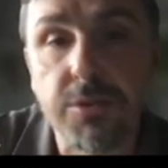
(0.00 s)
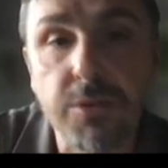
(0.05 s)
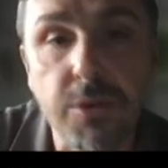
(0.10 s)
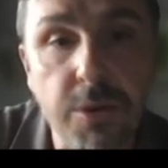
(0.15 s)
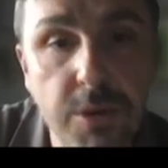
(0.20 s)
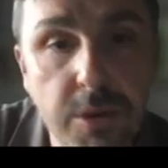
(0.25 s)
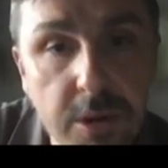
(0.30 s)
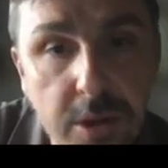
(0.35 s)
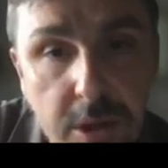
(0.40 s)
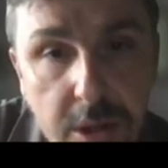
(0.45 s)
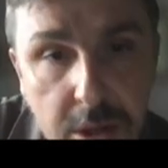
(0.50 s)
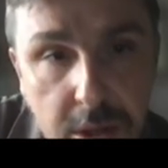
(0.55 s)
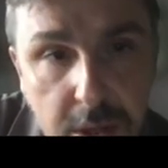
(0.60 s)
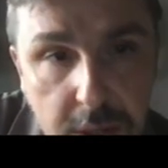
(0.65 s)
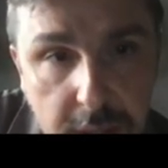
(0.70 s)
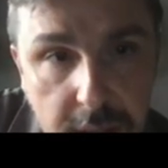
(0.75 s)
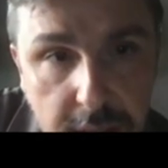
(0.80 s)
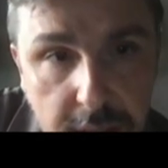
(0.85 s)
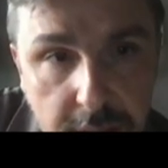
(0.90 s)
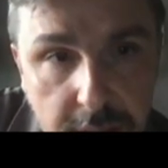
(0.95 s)
So
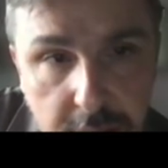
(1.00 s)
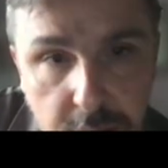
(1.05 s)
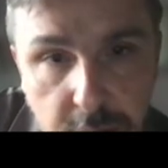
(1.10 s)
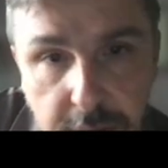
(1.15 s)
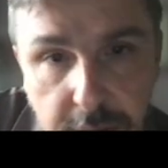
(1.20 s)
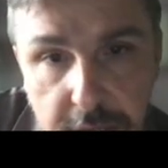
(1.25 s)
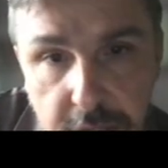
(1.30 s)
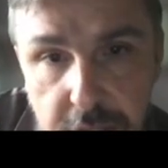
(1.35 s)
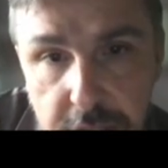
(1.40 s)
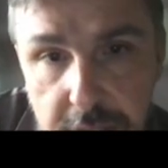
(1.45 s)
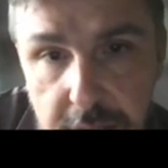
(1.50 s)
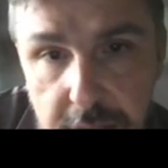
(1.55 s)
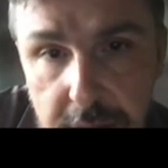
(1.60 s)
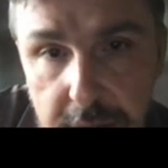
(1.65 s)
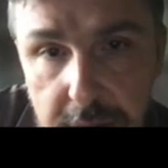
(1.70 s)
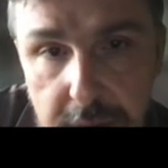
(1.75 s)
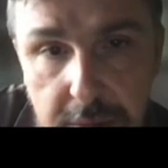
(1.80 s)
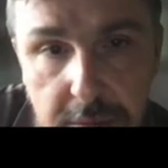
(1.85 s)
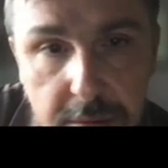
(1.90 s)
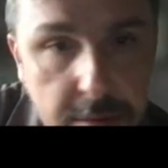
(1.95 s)
the question
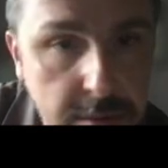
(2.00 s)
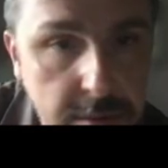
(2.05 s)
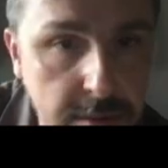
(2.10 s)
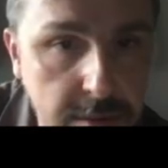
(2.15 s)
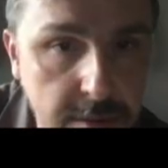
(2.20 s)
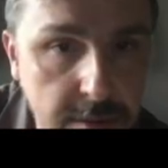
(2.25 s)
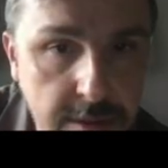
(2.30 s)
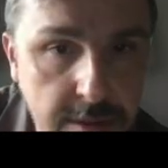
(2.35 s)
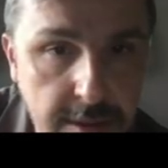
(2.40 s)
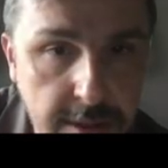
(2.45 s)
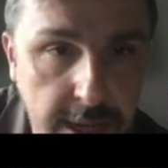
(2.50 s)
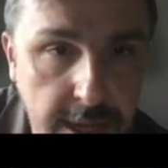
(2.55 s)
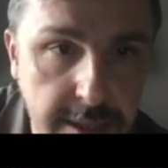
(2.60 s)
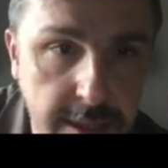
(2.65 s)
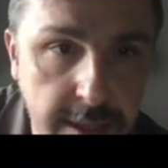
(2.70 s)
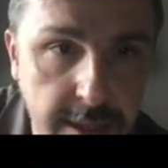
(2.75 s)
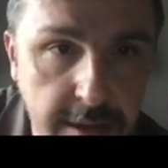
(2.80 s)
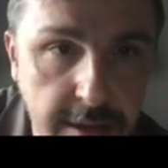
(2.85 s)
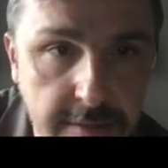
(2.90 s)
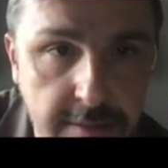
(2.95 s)

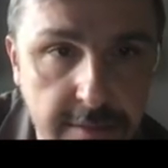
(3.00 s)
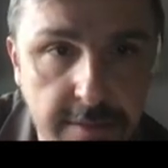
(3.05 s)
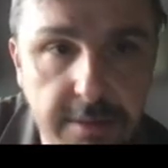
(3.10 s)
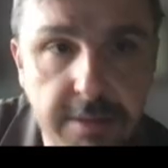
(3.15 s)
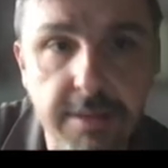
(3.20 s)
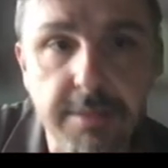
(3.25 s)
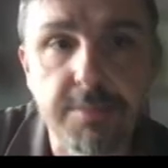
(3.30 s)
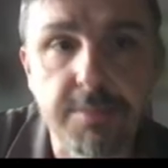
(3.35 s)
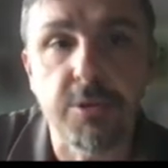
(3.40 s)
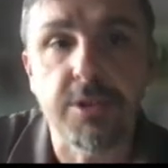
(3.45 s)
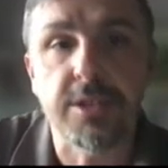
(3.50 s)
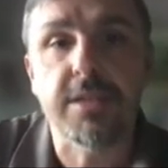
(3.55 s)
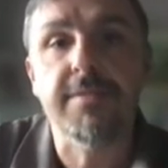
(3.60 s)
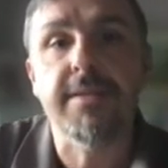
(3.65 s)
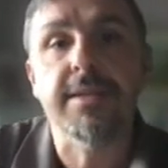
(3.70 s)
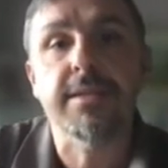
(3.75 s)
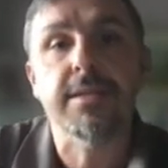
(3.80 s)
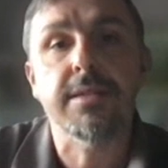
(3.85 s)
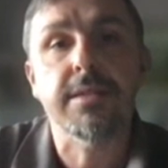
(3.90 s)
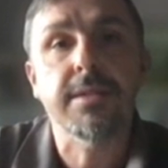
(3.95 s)
cannot have positive
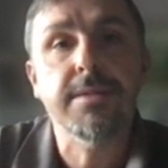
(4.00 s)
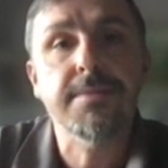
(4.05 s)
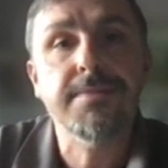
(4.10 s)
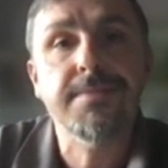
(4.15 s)
answer.